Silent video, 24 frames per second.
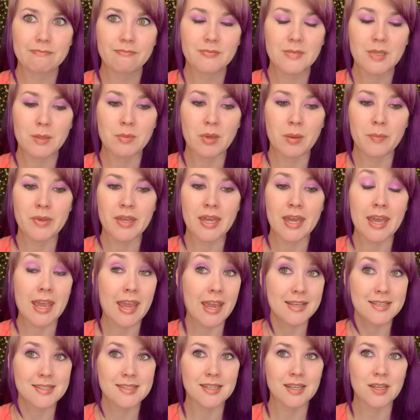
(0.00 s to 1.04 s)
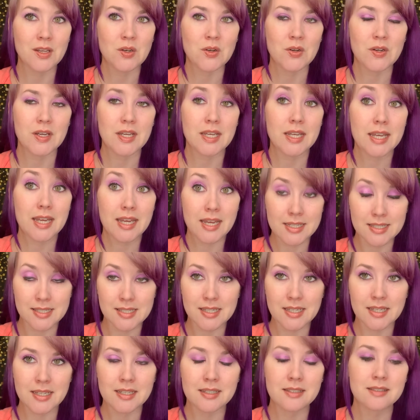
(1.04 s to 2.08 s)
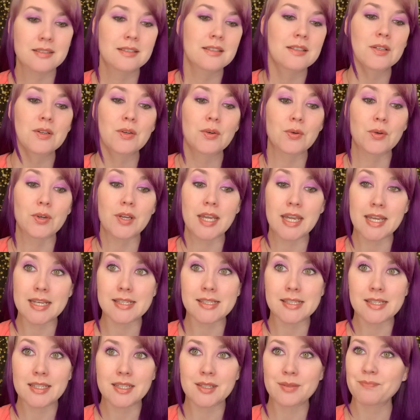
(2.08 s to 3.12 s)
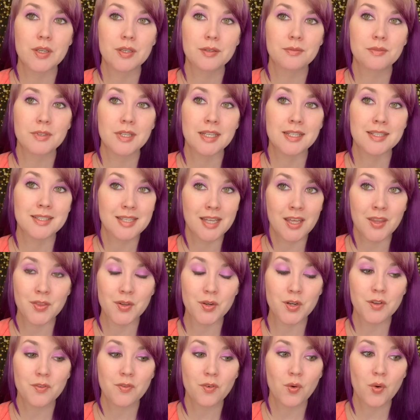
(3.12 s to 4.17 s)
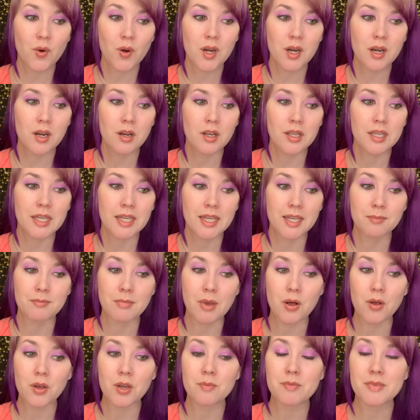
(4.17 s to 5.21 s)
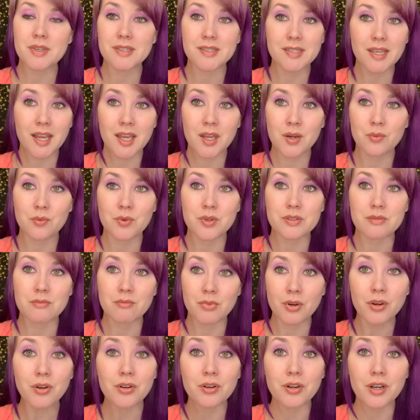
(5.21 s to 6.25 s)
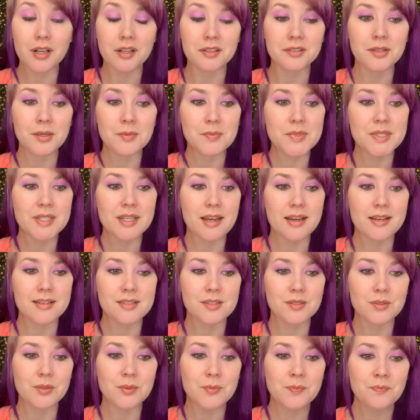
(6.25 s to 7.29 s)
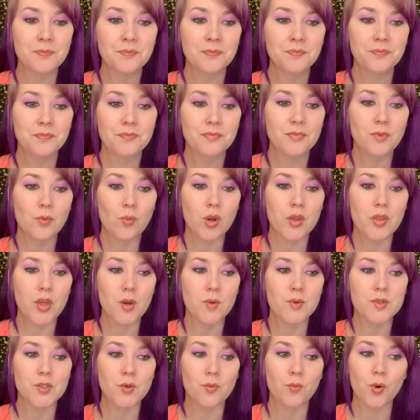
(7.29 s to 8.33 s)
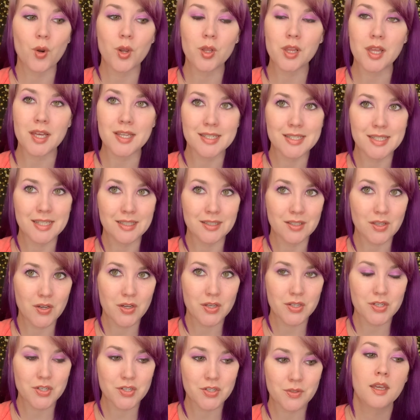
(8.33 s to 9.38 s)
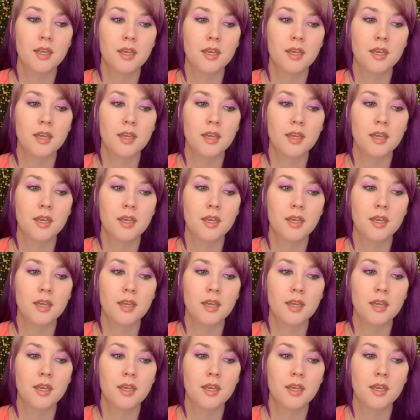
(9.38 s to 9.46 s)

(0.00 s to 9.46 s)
Might be ASC or Essie or AC. In 1034, King Malcolm II was murdered at Lums Castle, where there was a royal hunting lodge.